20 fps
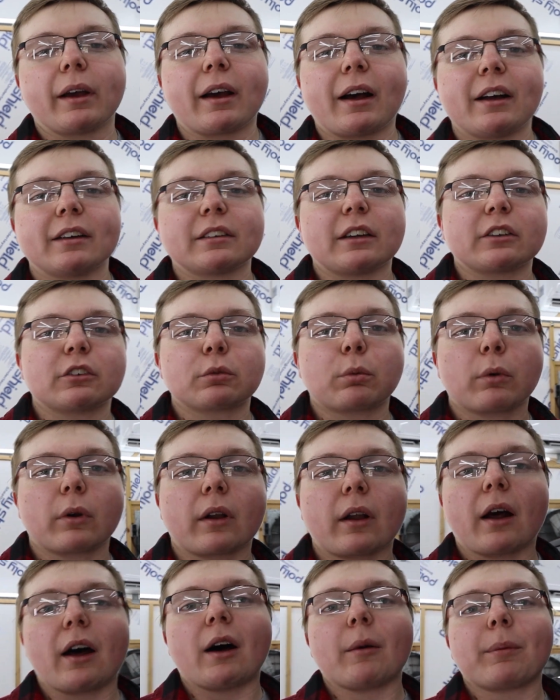guys, I just wanted
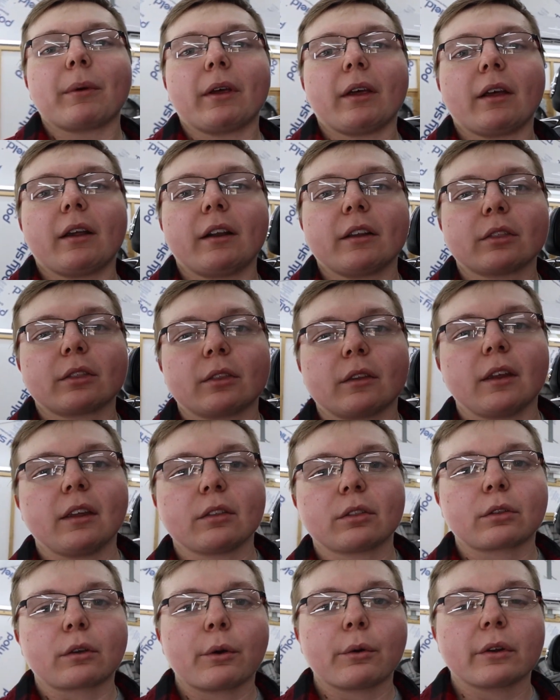to hop in
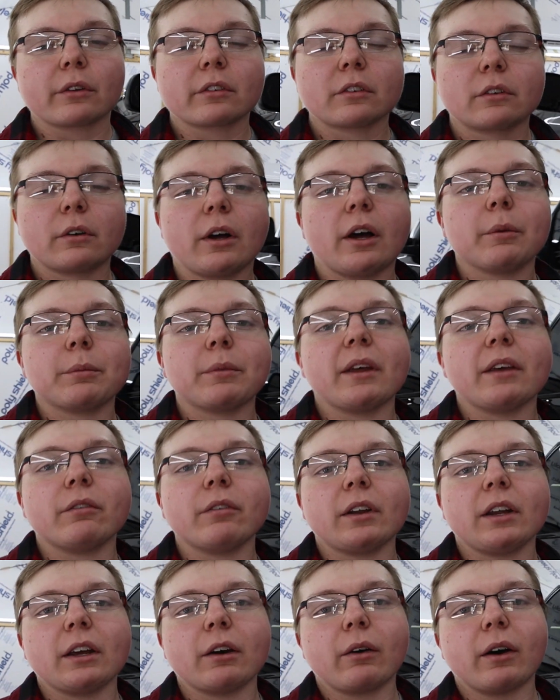and throw this little update
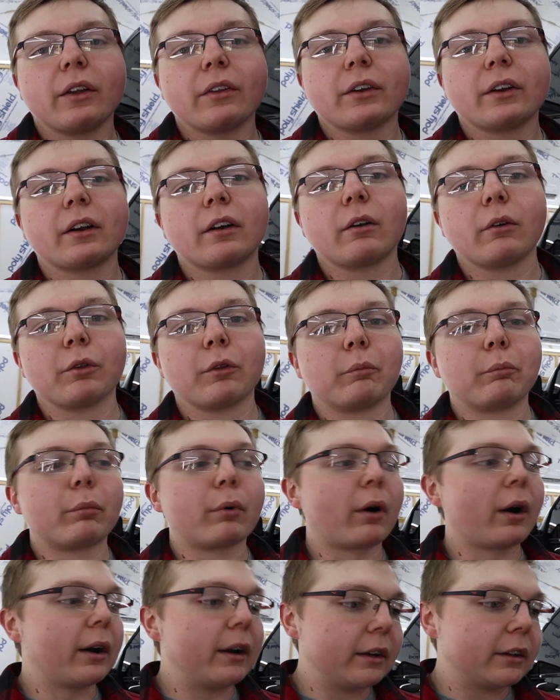video out there on the
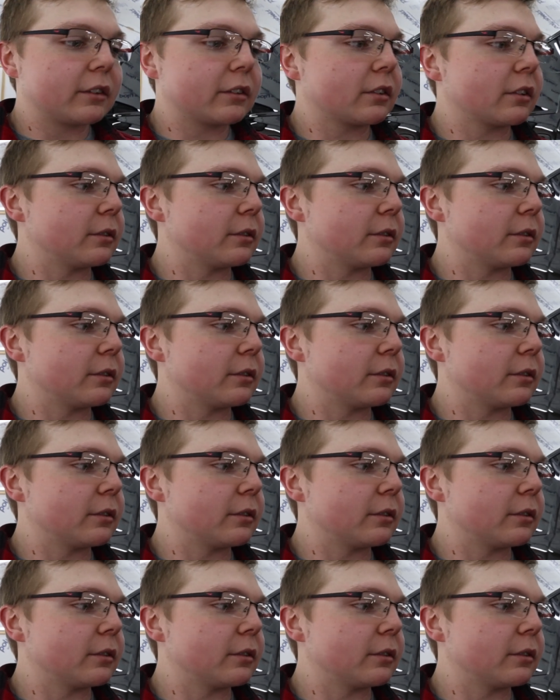brakes.